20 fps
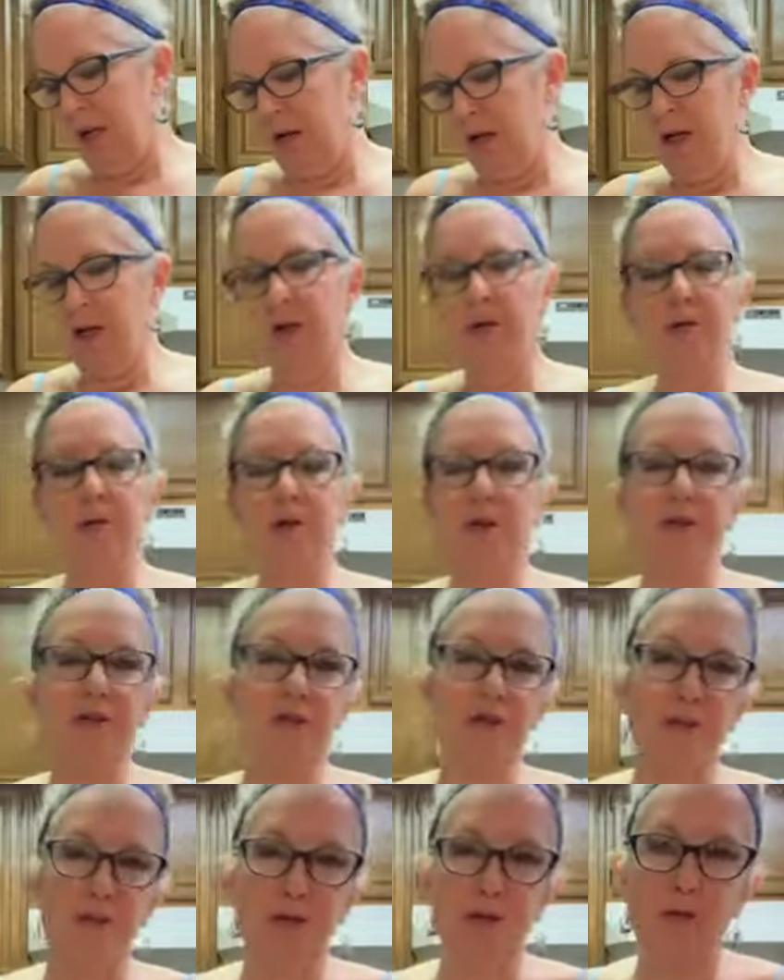I always
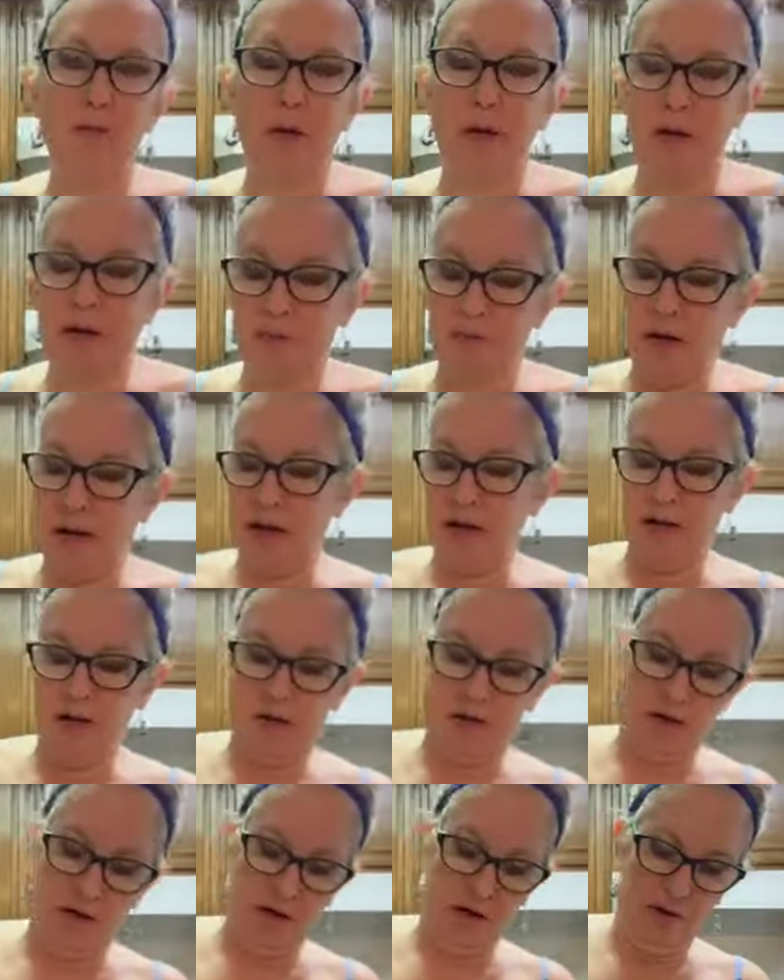do my
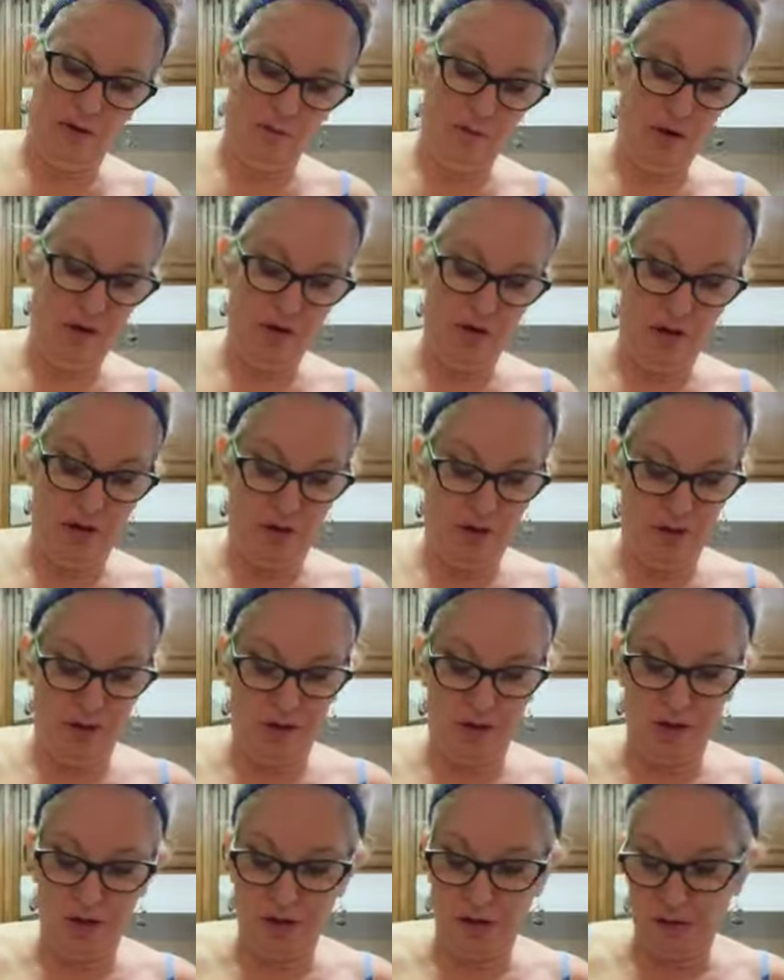regular, which
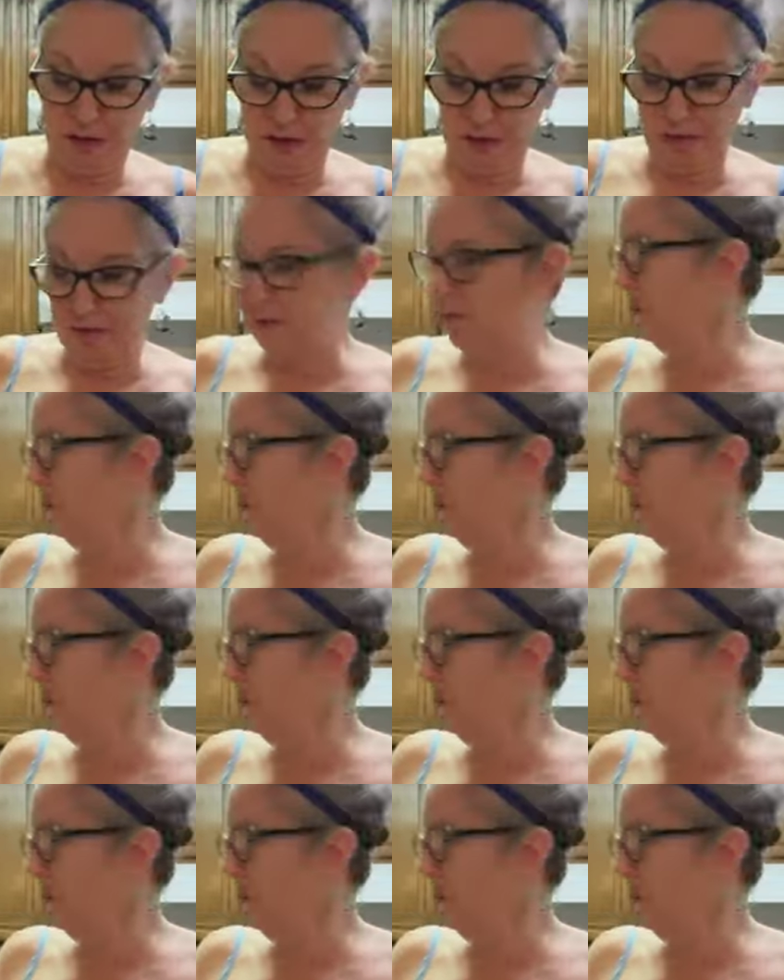is